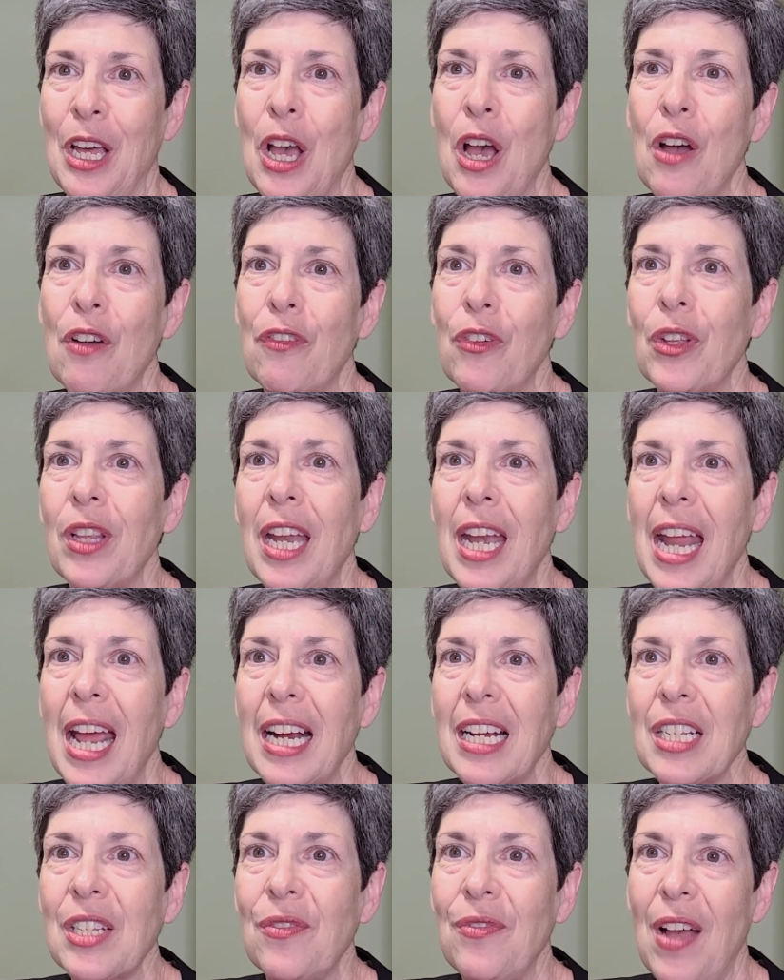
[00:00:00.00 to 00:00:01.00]
For the
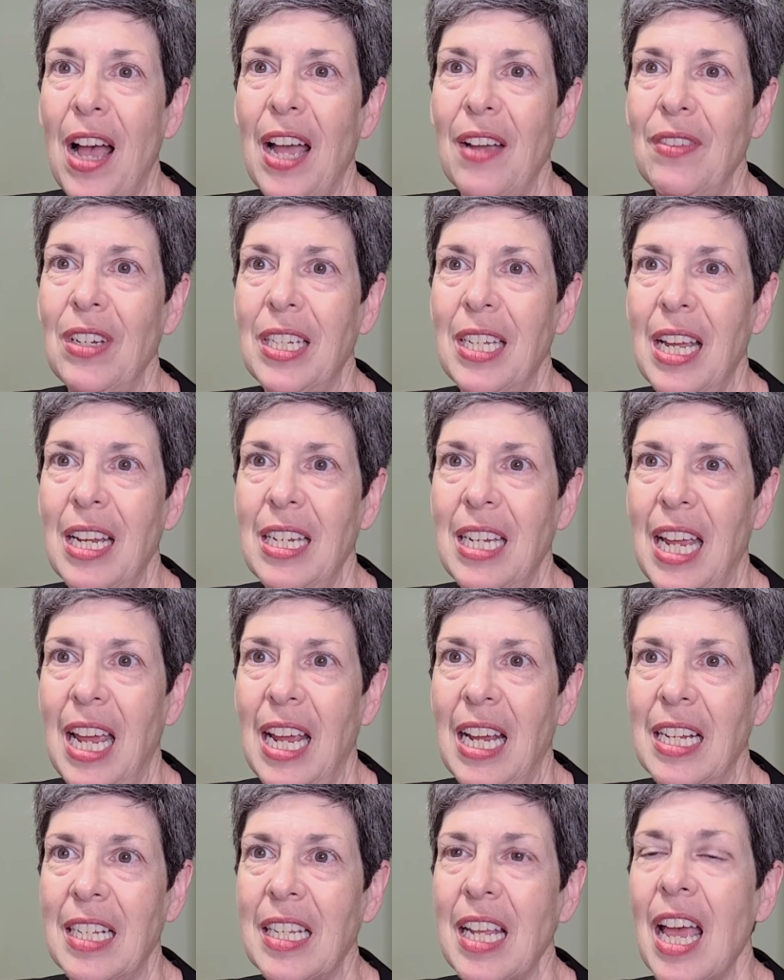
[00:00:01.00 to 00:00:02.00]
next five to ten
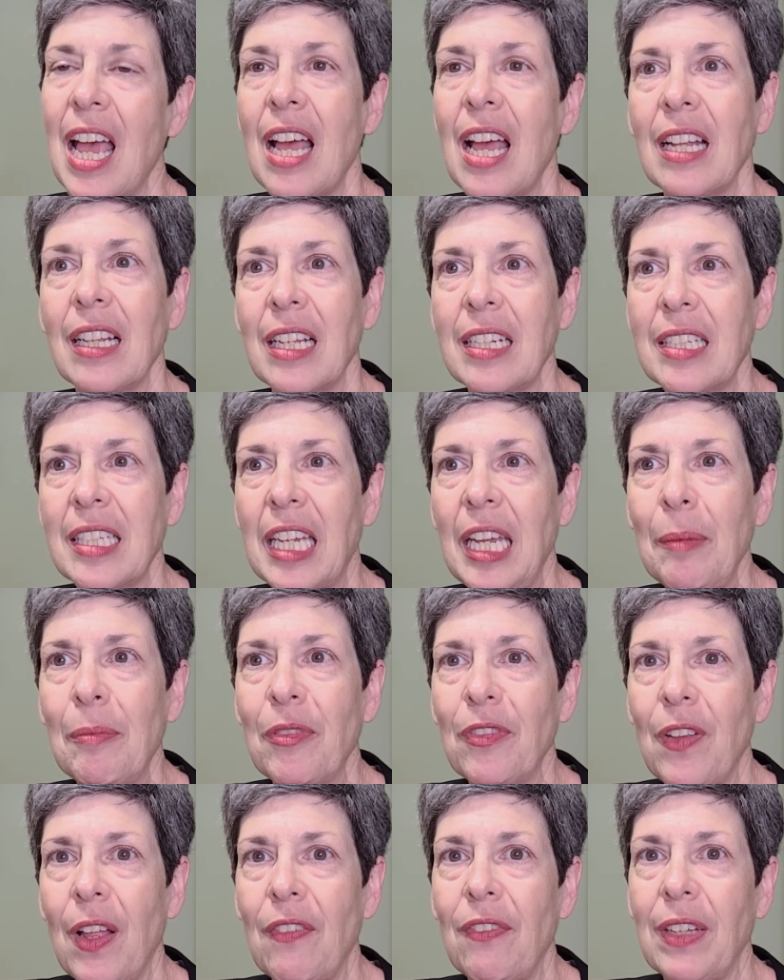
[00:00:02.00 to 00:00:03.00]
days, let's keep
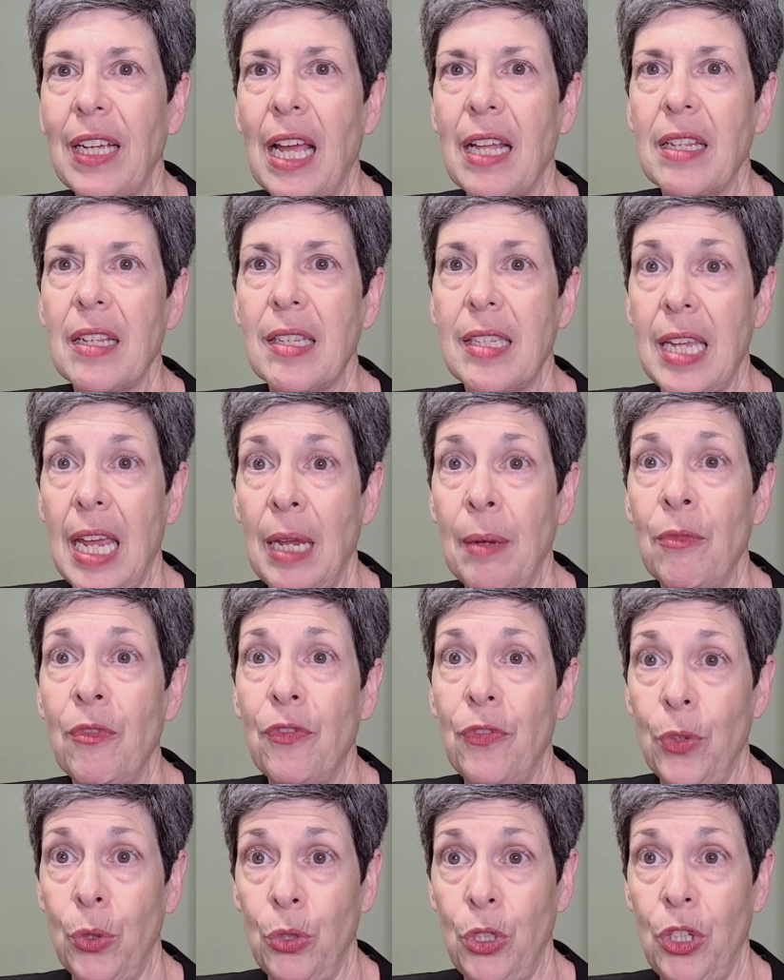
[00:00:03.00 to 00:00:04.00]
Fluffy on the same
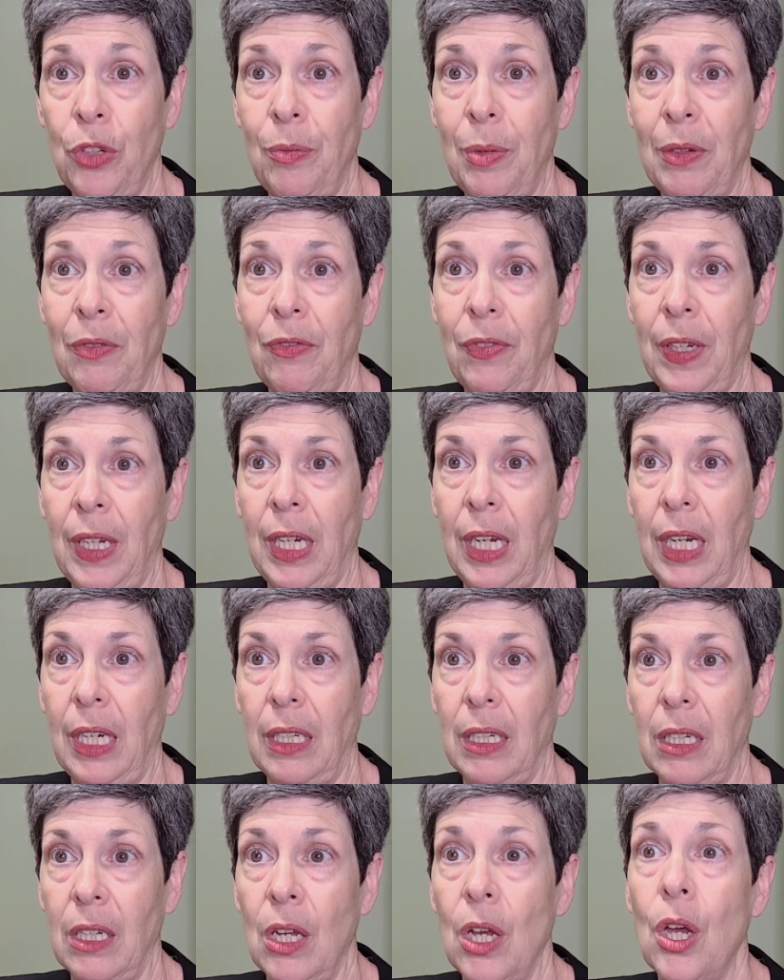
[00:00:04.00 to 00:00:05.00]
food you've been feeding.
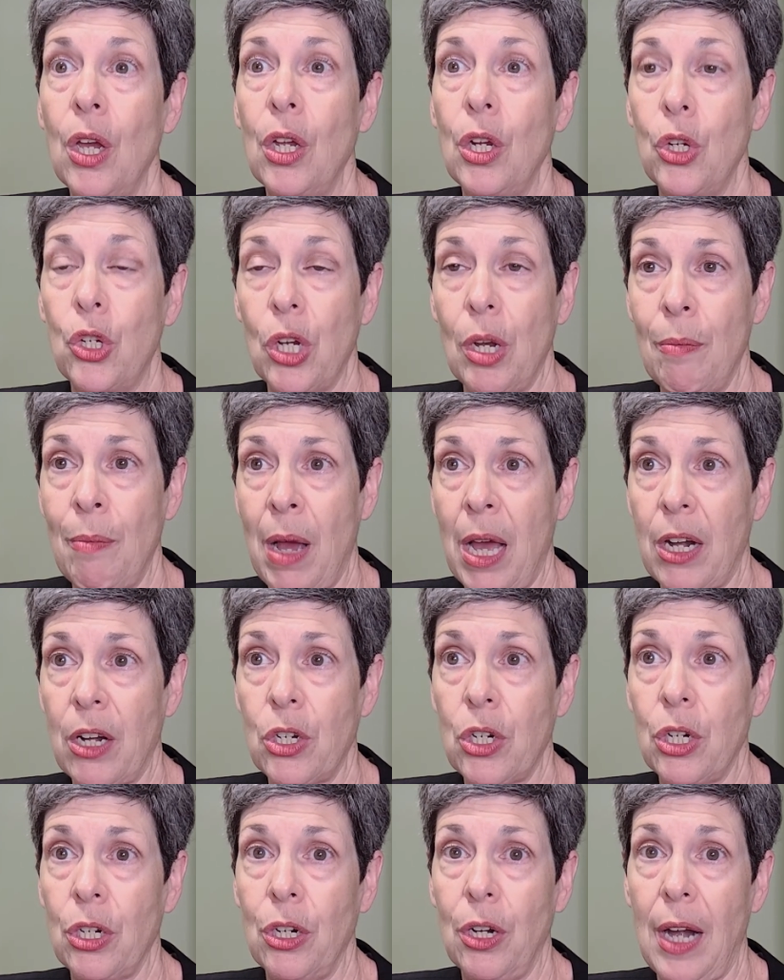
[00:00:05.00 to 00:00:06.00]
You should monitor
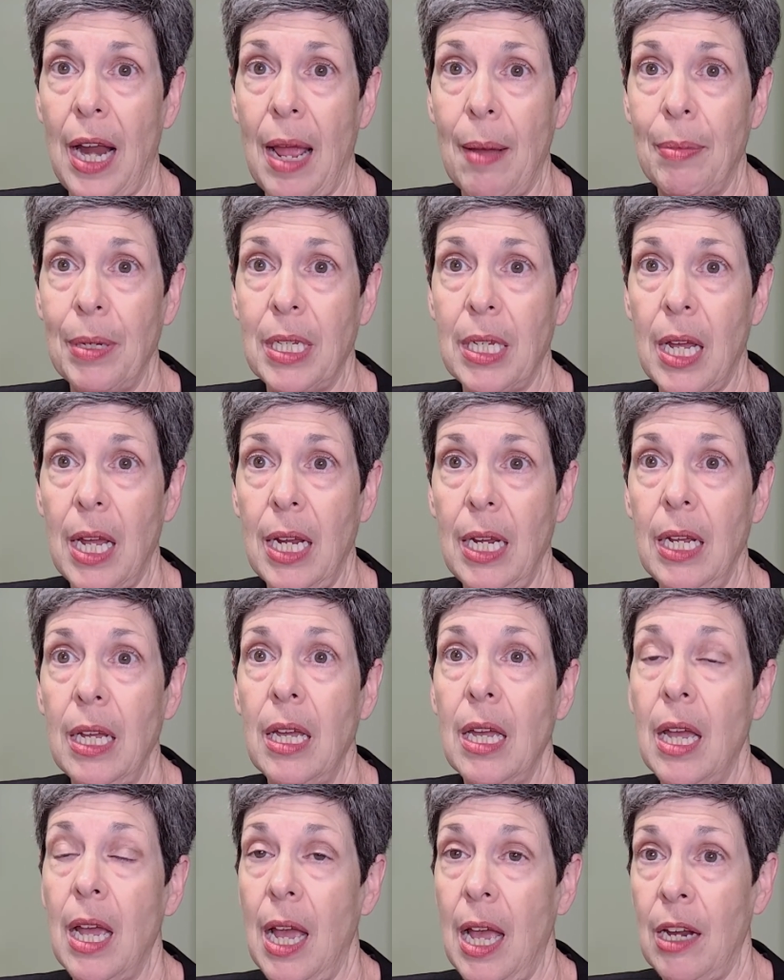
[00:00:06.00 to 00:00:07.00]
her appetite,
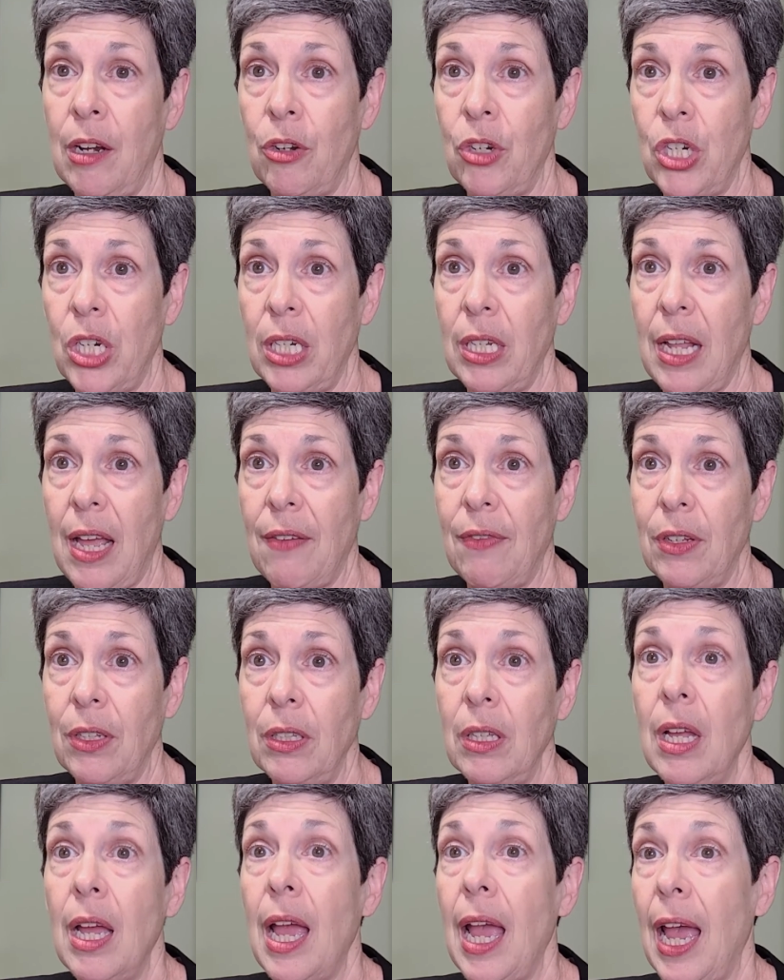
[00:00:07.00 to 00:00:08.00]
energy level,
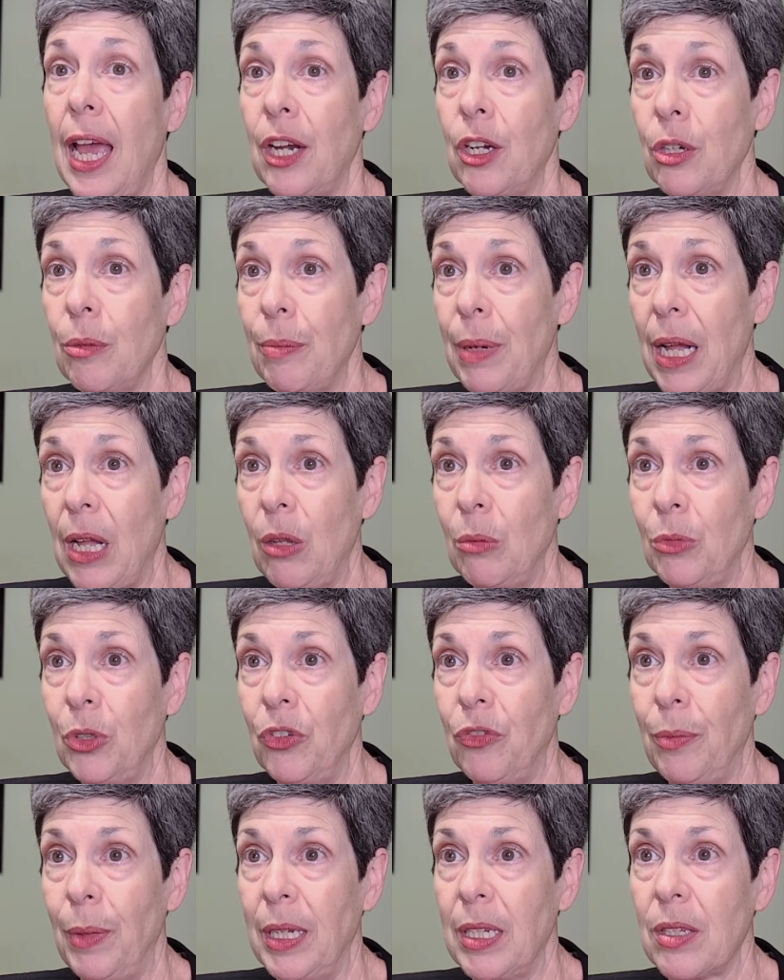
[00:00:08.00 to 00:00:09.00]
and her bowel
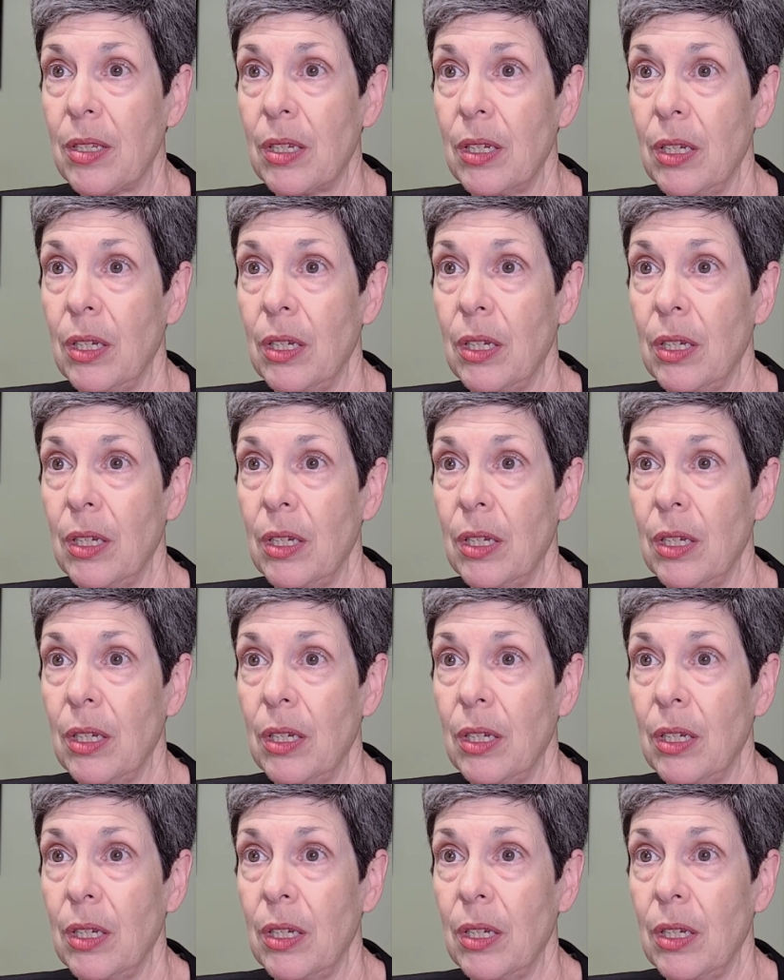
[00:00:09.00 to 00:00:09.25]
movements.